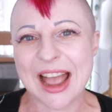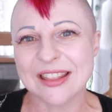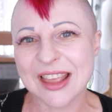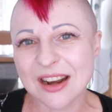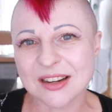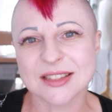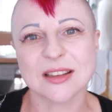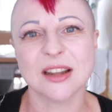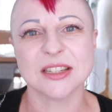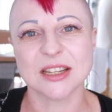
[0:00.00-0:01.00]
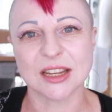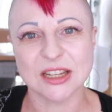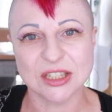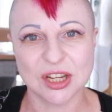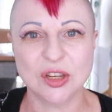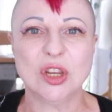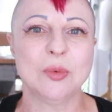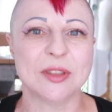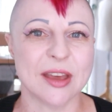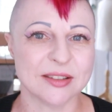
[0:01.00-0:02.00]
And then I decided to continue
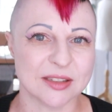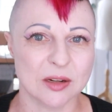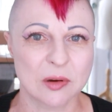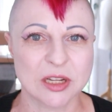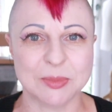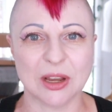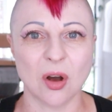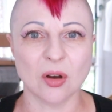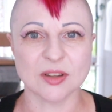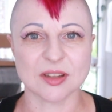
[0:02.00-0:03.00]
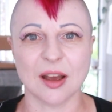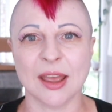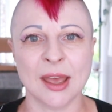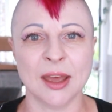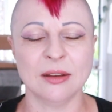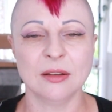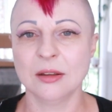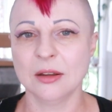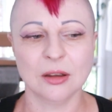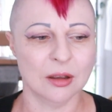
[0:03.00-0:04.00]
with that series because I had,
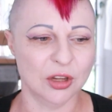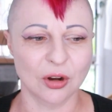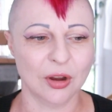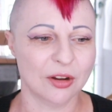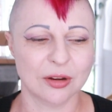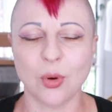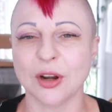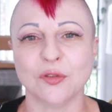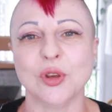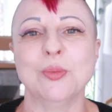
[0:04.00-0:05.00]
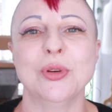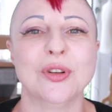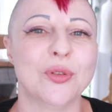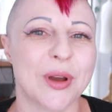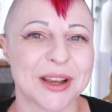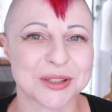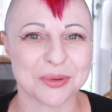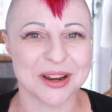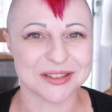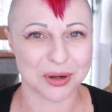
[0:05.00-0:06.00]
you know, quite a few beautiful
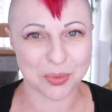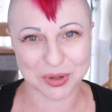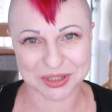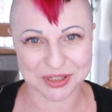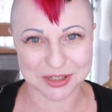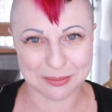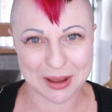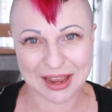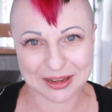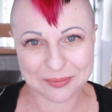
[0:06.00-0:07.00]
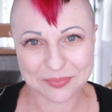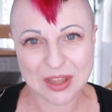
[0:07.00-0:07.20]
X-rays that I wanted to make.